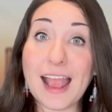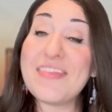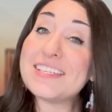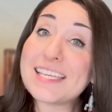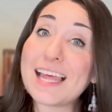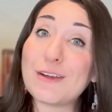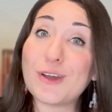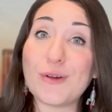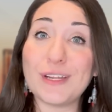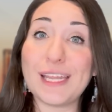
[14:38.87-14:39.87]
and this allowed
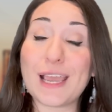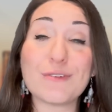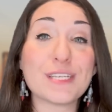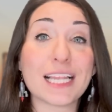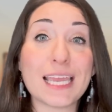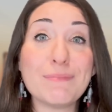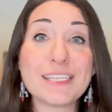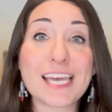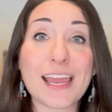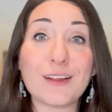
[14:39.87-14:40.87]
Kononenko to claim the
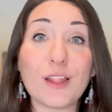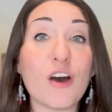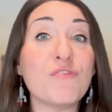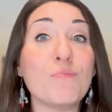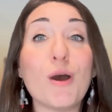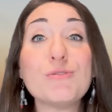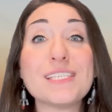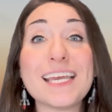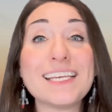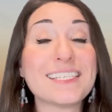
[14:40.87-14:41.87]
title of most
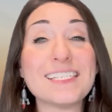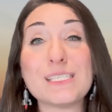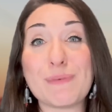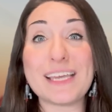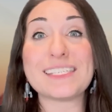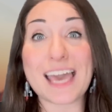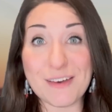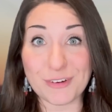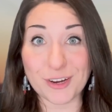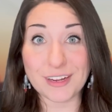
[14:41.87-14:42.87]
days in space
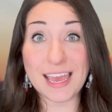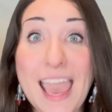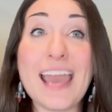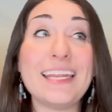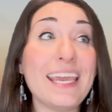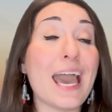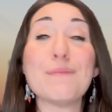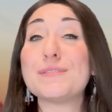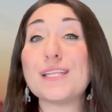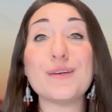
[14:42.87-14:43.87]
ever. And he
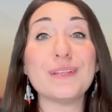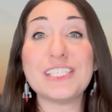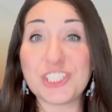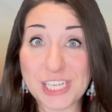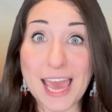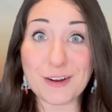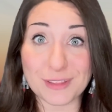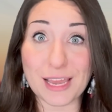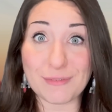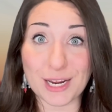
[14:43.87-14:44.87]
absolutely shattered
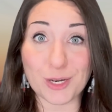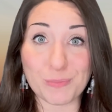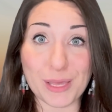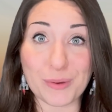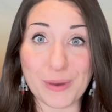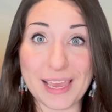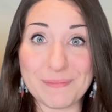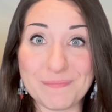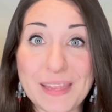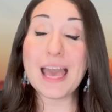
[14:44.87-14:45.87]
that record, by the way.
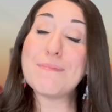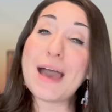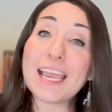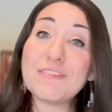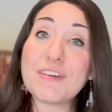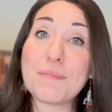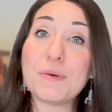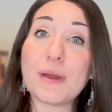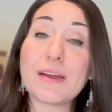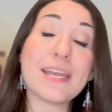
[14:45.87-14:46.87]
Back in
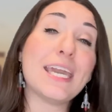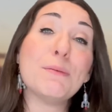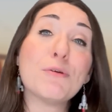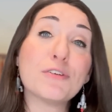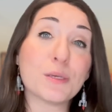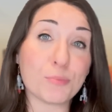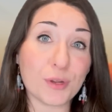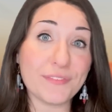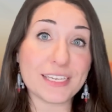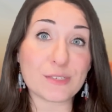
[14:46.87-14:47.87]
February, he broke the
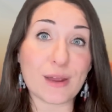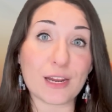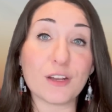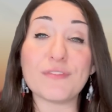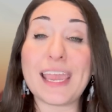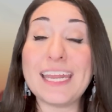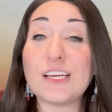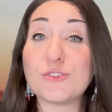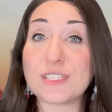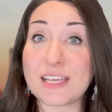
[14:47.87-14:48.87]
previous record record of
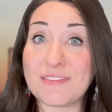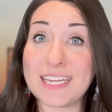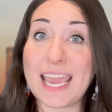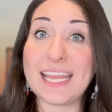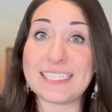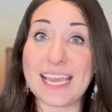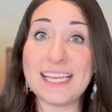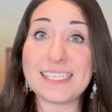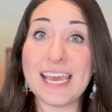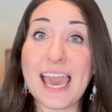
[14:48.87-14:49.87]
878
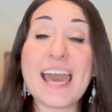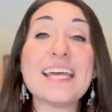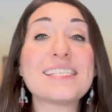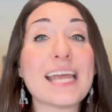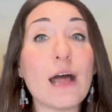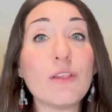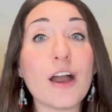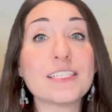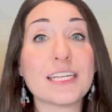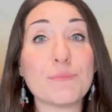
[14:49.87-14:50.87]
days and has now
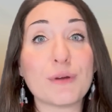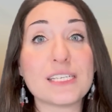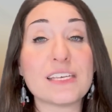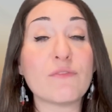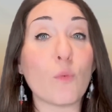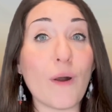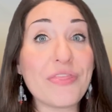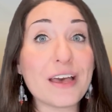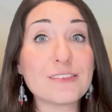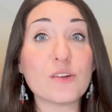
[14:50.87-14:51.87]
logged an impressive
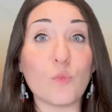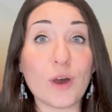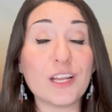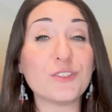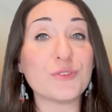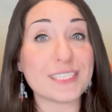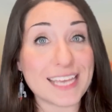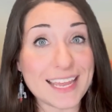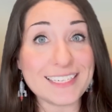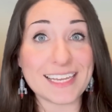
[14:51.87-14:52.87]

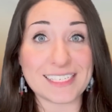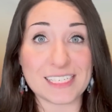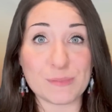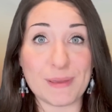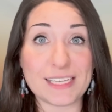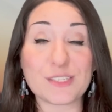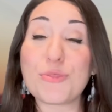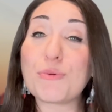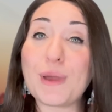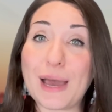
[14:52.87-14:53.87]
1,110 days in space
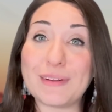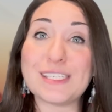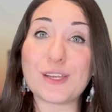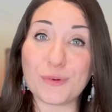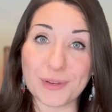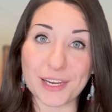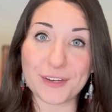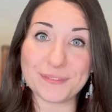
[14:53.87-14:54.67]
throughout his career.